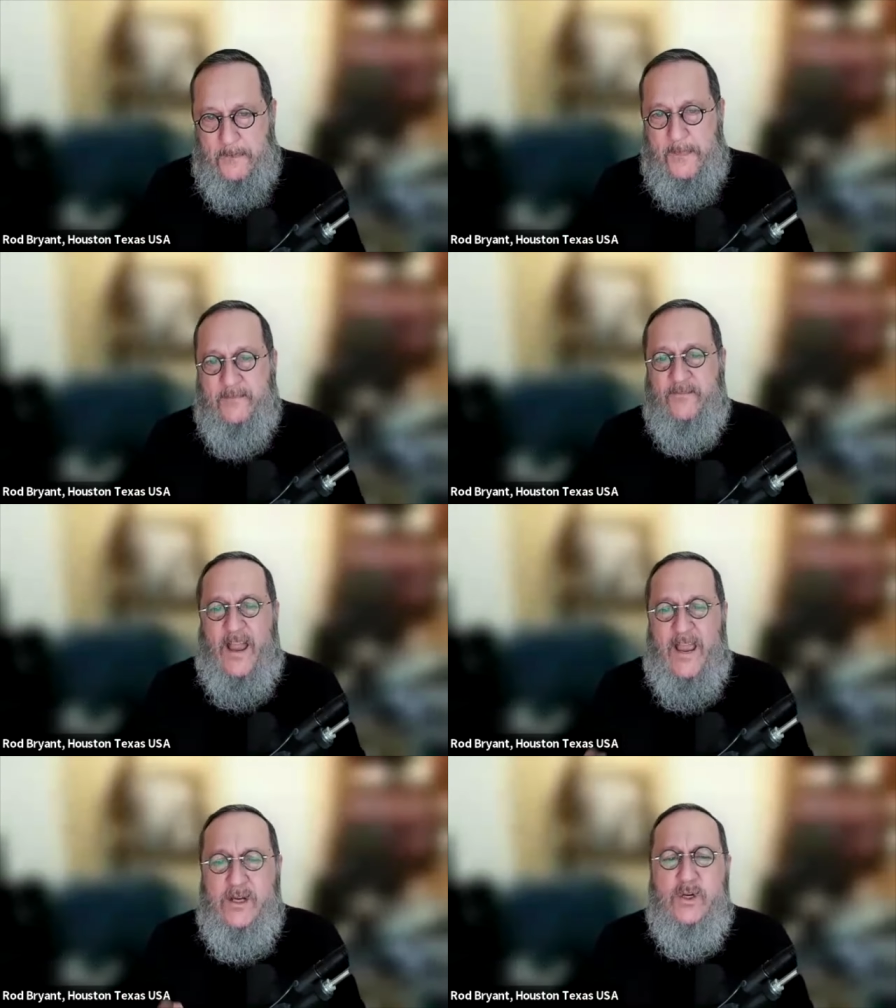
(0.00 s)
If
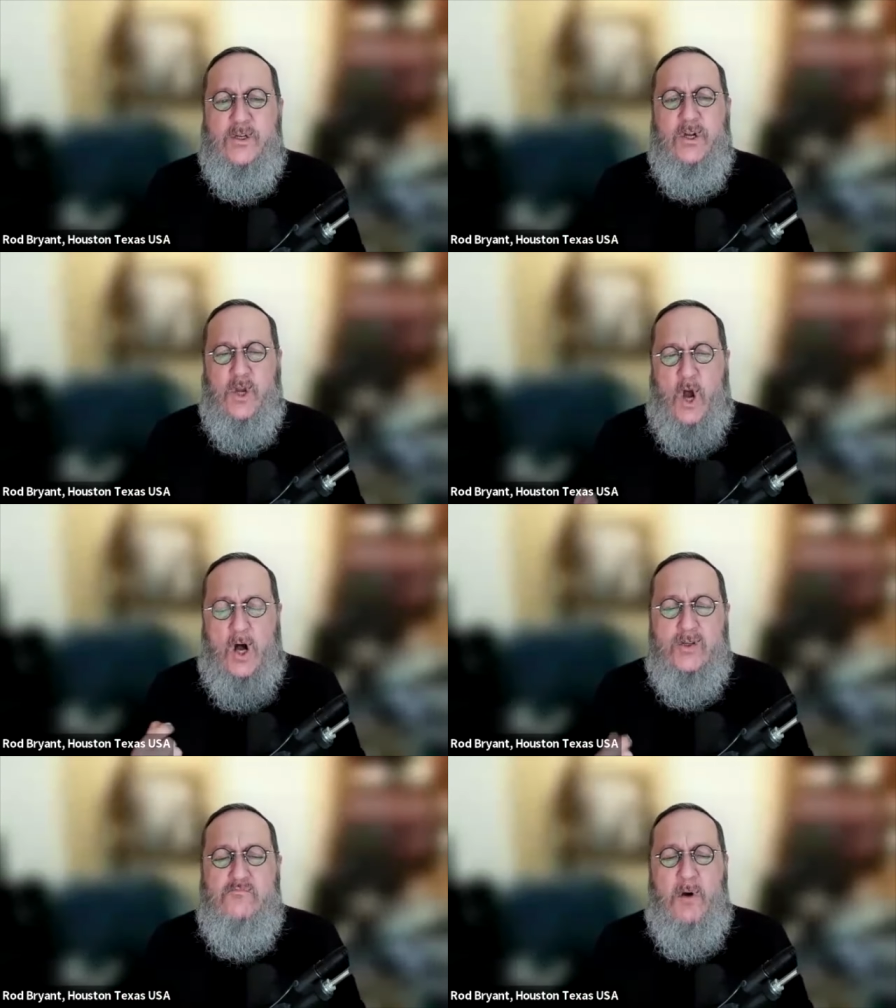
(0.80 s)
anger could
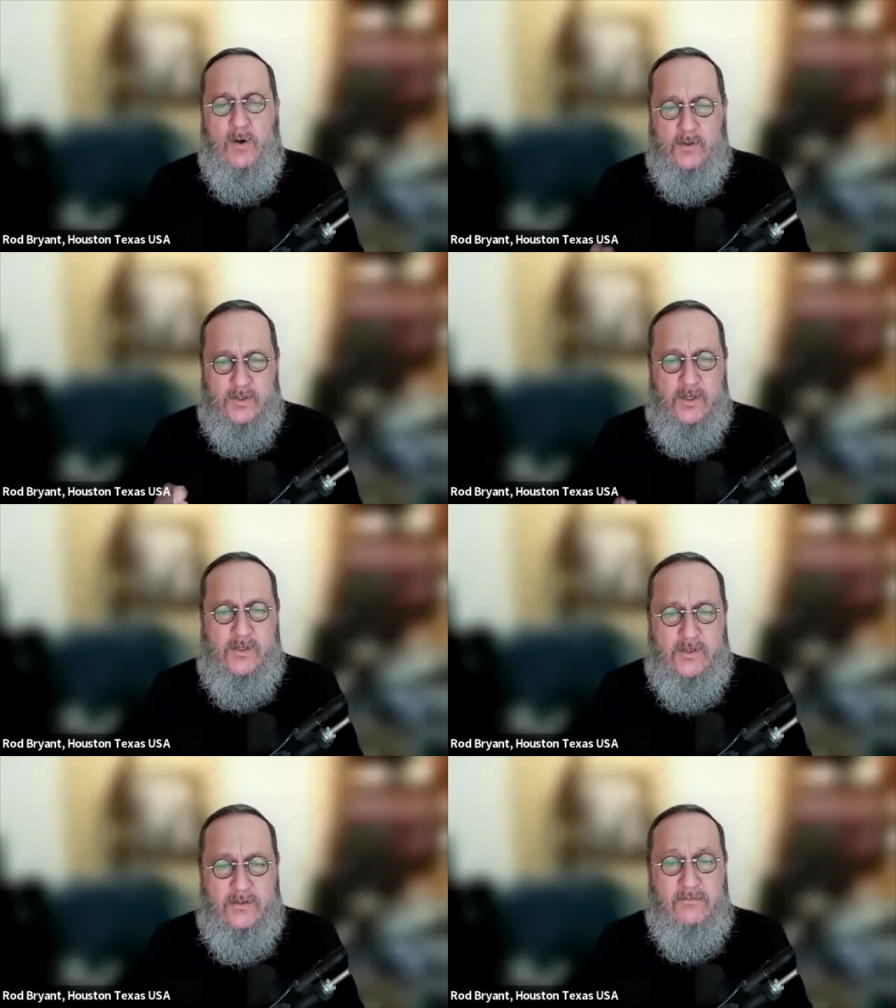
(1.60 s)
cause
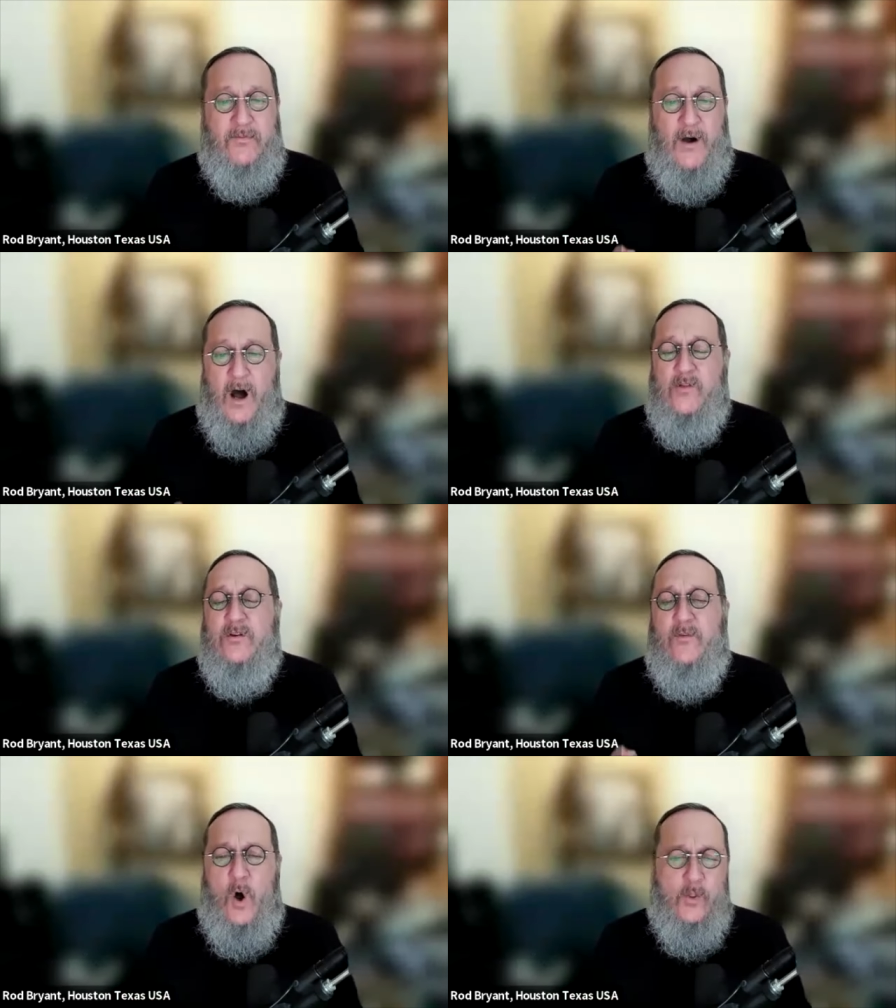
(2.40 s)
Moses, the father
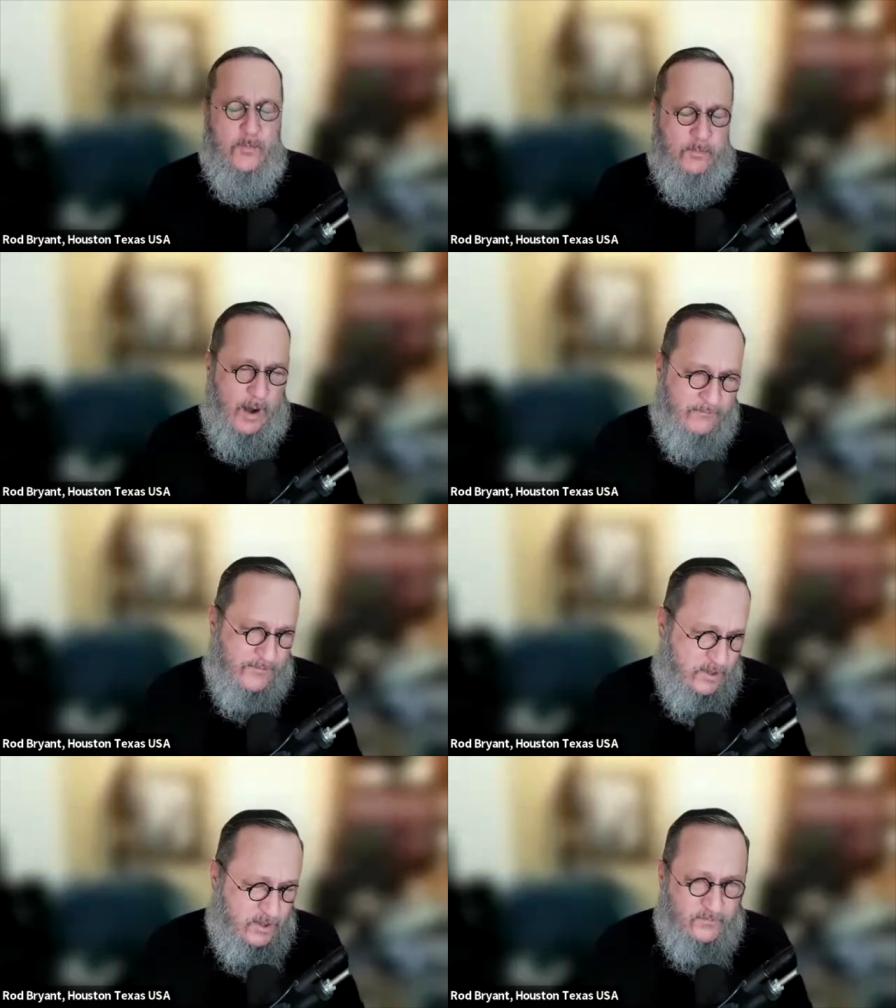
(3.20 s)
of all the
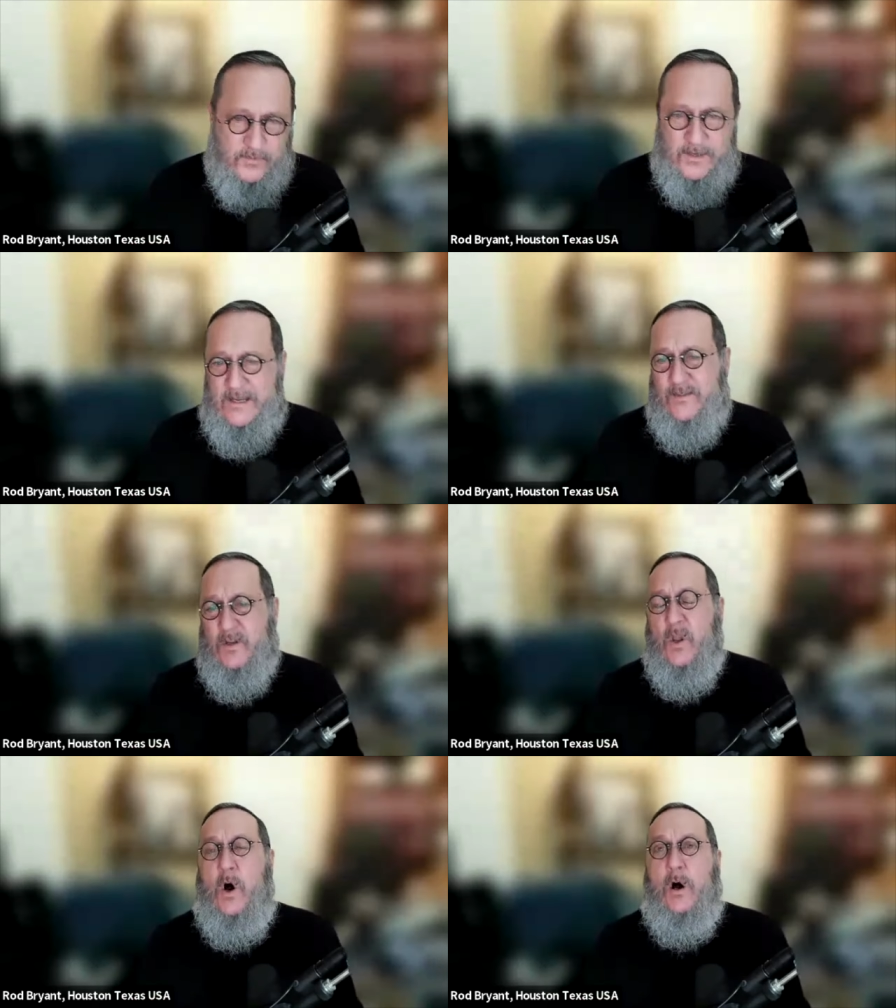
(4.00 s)
prophets, to forget the
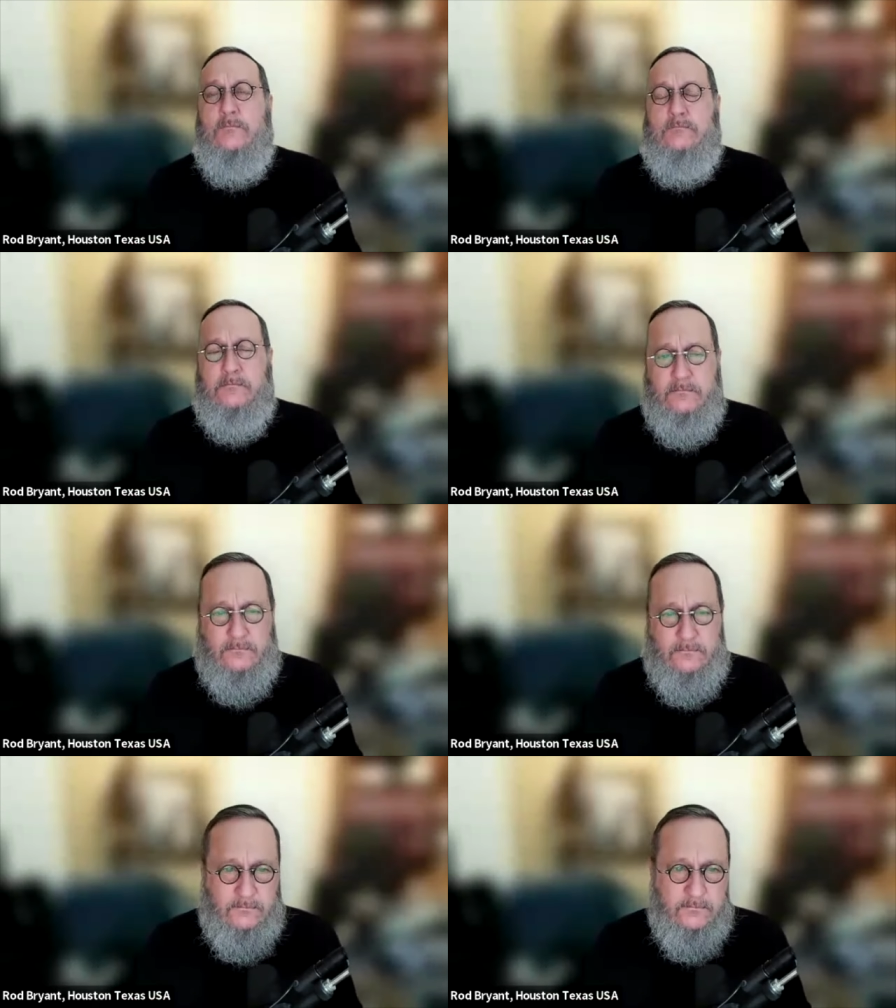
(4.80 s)
law,
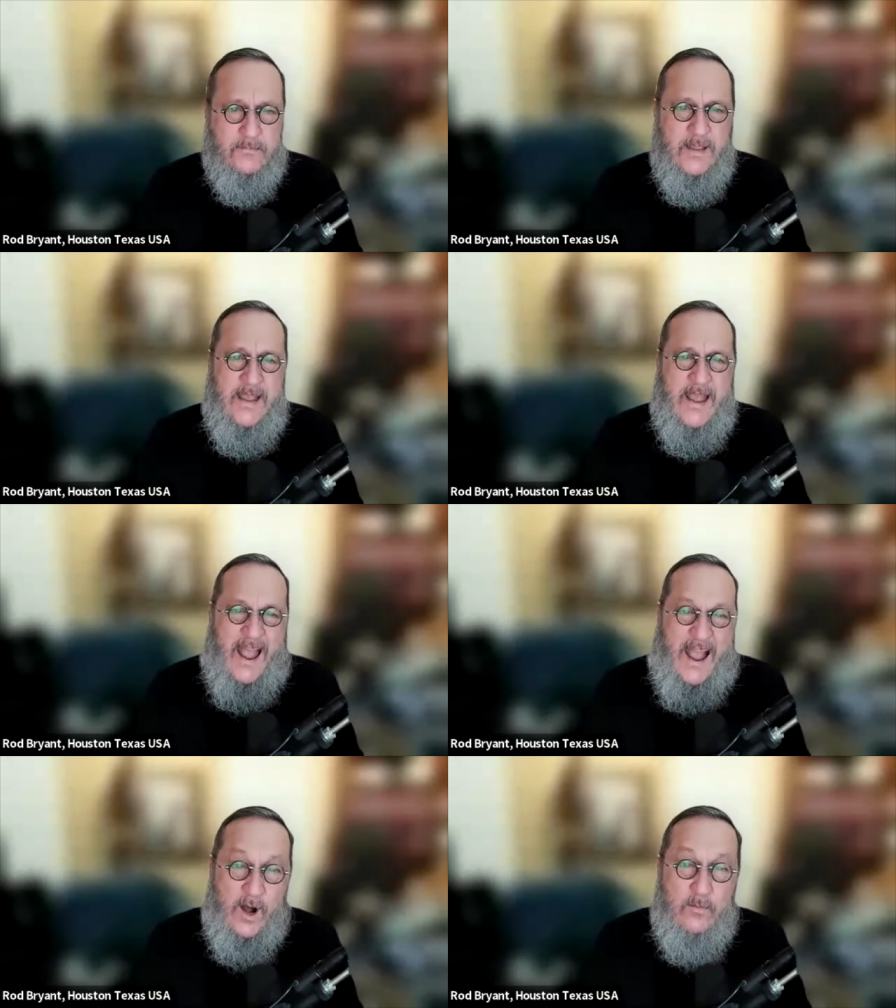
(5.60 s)

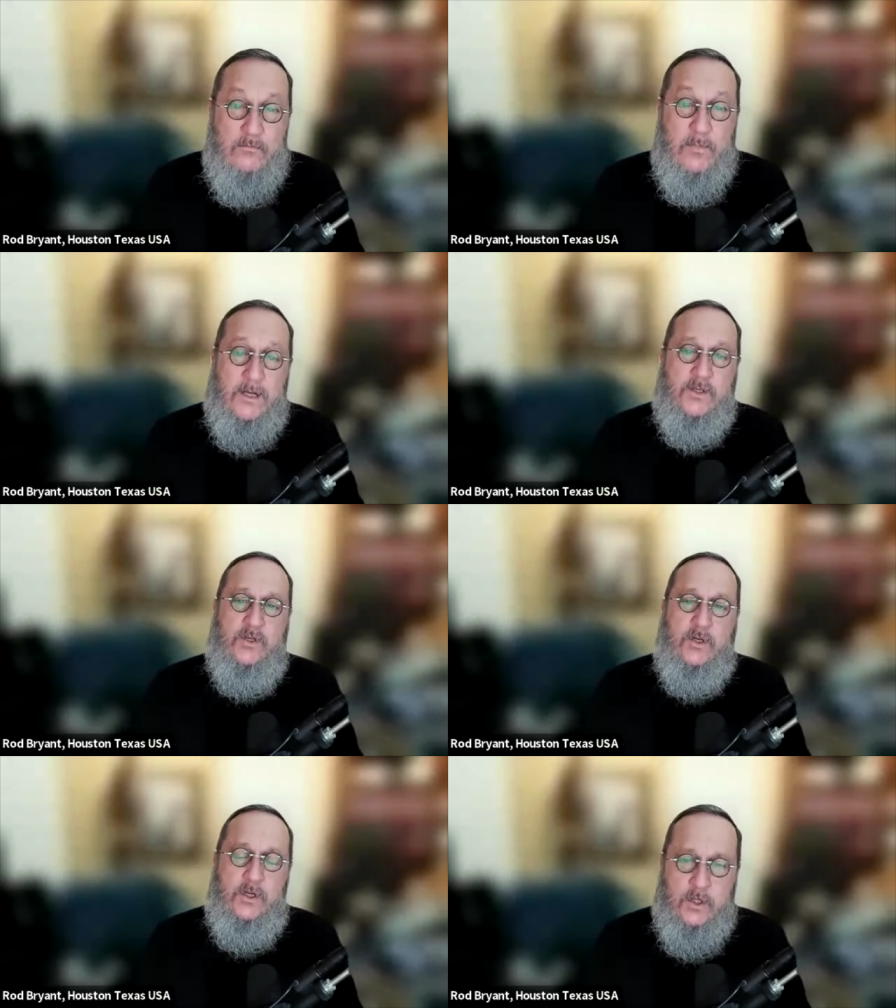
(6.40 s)
how
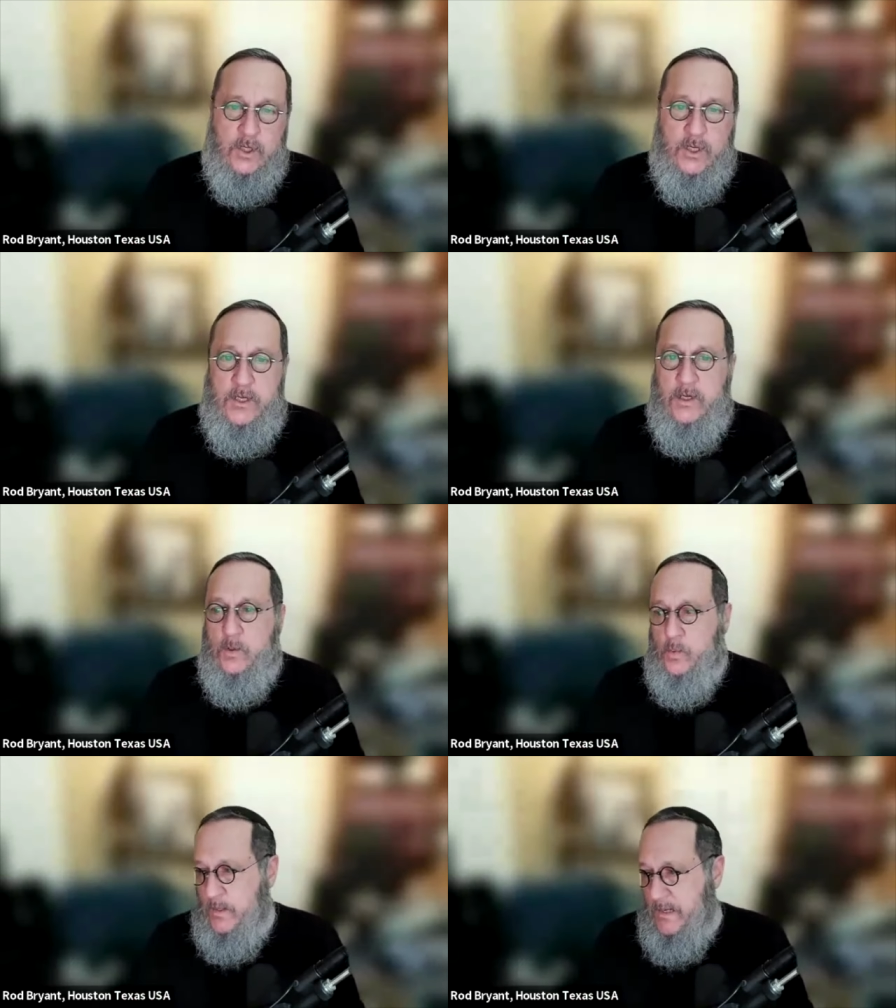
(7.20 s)
much could
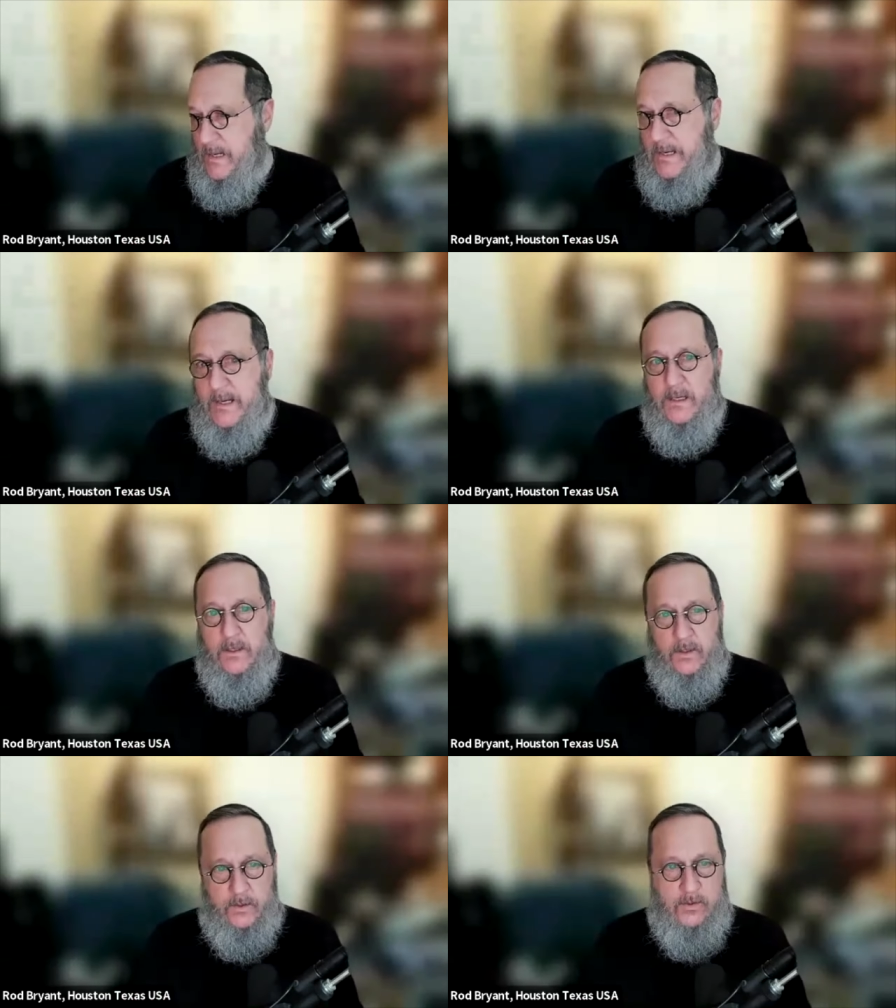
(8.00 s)
we
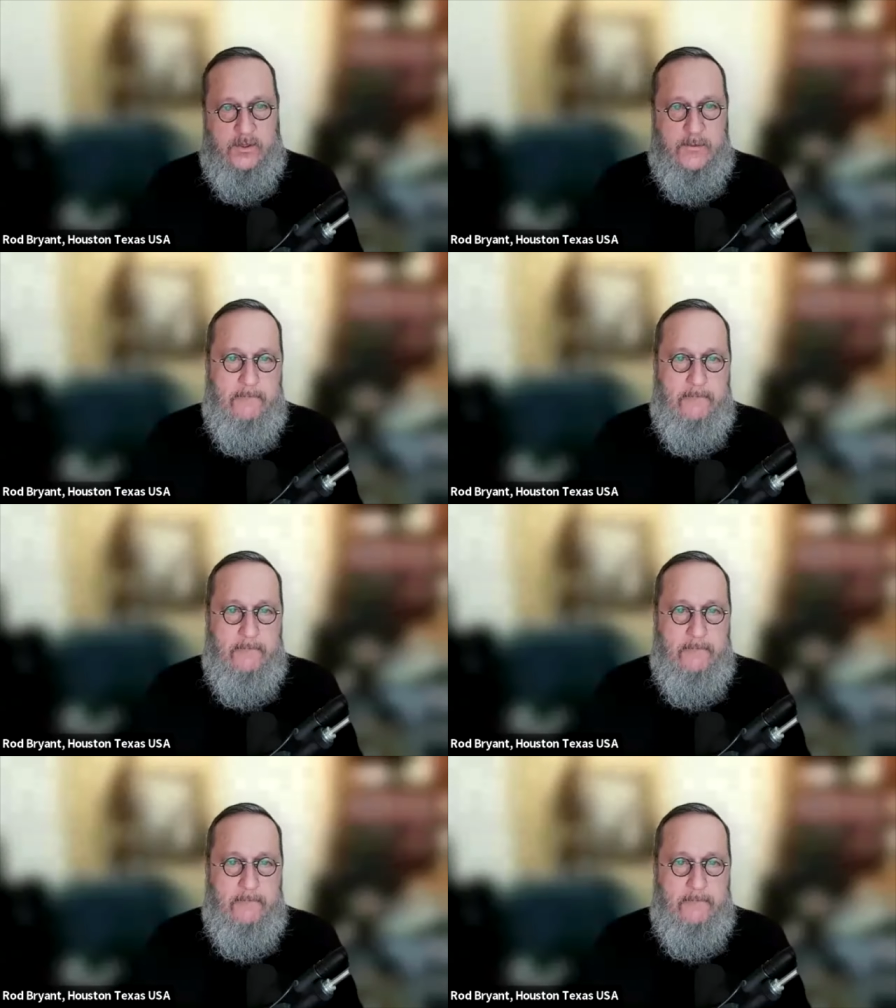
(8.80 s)
lose?